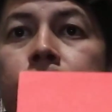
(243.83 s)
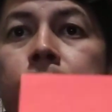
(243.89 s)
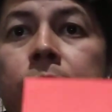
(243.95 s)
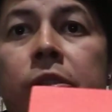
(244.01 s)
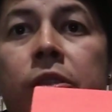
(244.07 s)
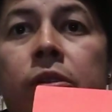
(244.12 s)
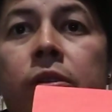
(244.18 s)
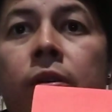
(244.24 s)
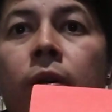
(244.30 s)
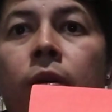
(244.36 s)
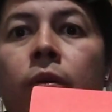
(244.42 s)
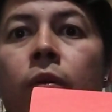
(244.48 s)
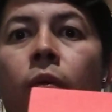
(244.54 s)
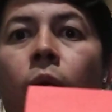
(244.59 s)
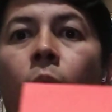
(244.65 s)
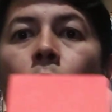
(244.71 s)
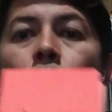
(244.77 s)

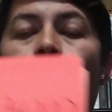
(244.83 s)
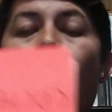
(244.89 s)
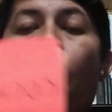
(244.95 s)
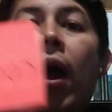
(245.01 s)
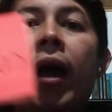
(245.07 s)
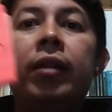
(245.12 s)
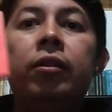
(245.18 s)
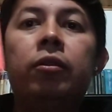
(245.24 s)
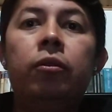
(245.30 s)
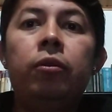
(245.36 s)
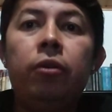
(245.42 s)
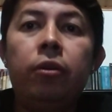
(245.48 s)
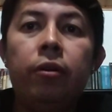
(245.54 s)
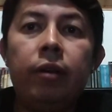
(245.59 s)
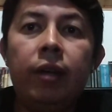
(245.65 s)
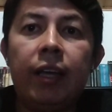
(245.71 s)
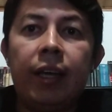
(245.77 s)
so what do
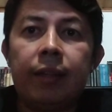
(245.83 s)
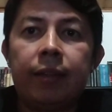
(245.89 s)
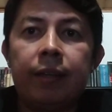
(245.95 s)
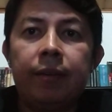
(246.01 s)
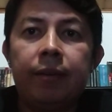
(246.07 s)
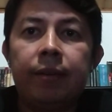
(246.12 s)
you need